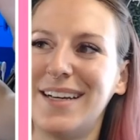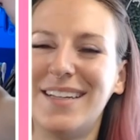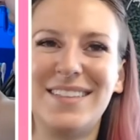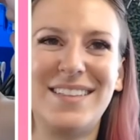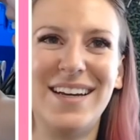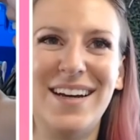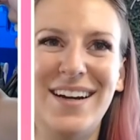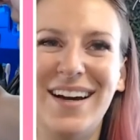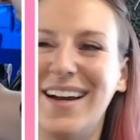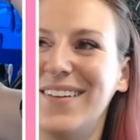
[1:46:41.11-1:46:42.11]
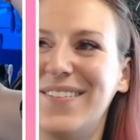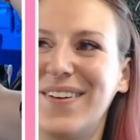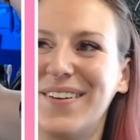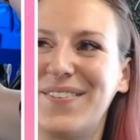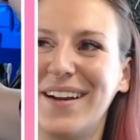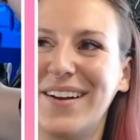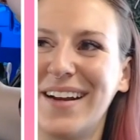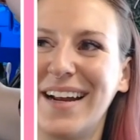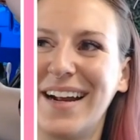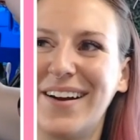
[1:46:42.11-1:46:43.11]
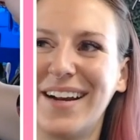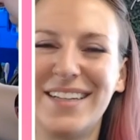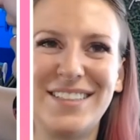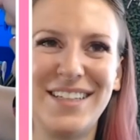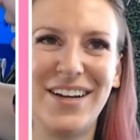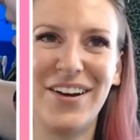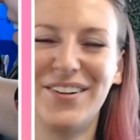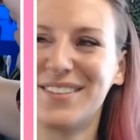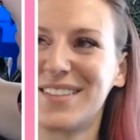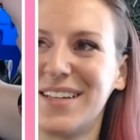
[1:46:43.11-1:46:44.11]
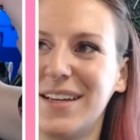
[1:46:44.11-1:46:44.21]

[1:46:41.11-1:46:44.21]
So I'm figuring it out as she goes.